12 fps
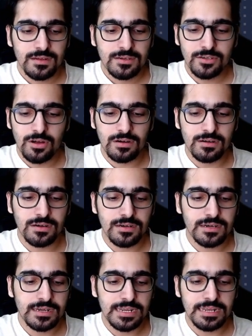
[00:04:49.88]
docker
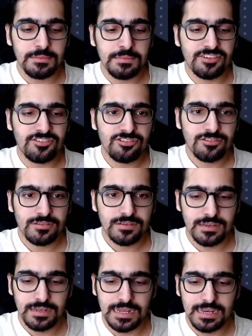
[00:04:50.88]
image
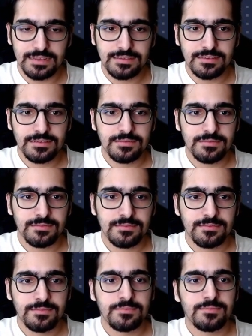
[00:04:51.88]
ls
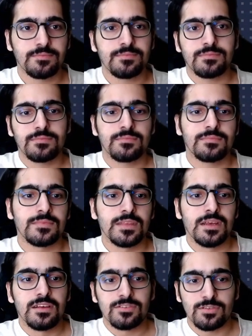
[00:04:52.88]

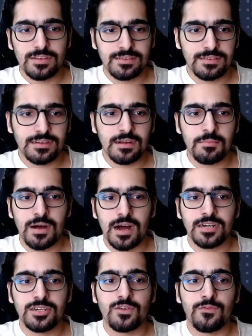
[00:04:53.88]
so this is the
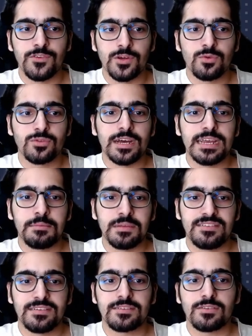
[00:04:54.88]
command to view the
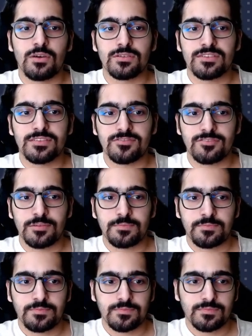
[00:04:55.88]
images on the system
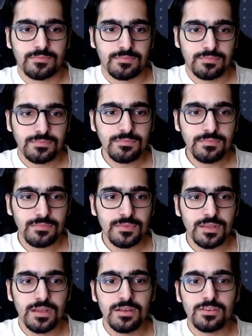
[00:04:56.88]

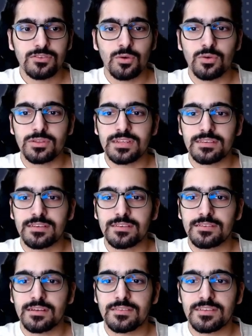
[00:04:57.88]
so this
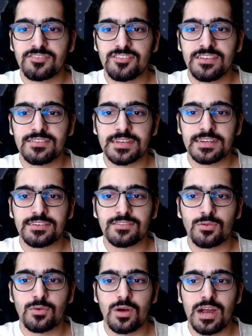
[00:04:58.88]
is 16 seconds
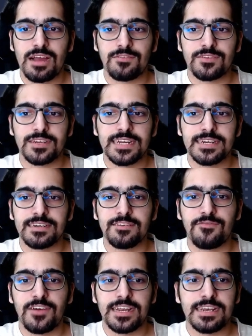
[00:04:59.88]
ago I have created a
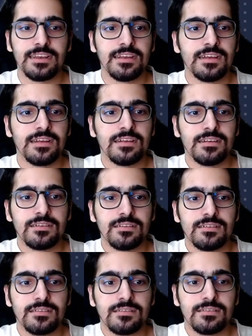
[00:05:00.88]
file
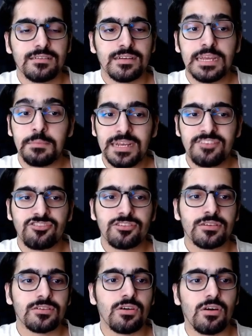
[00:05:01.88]

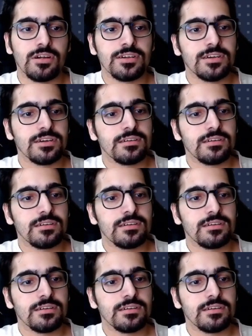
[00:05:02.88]
image called